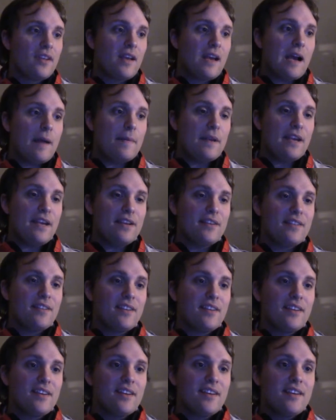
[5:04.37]
I mean,
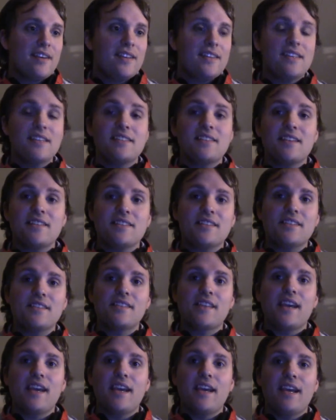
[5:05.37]
this doesn't
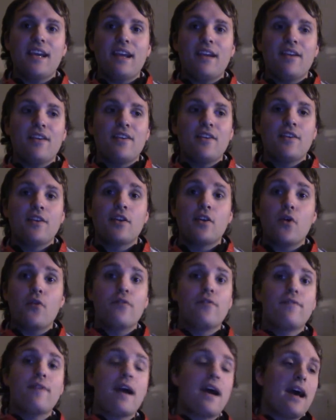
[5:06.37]
say go
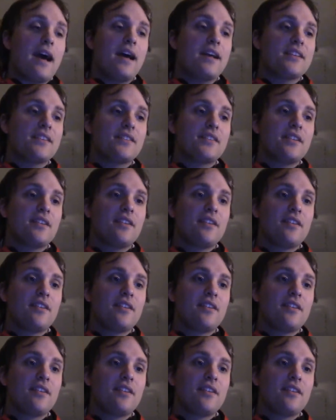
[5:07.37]
fast,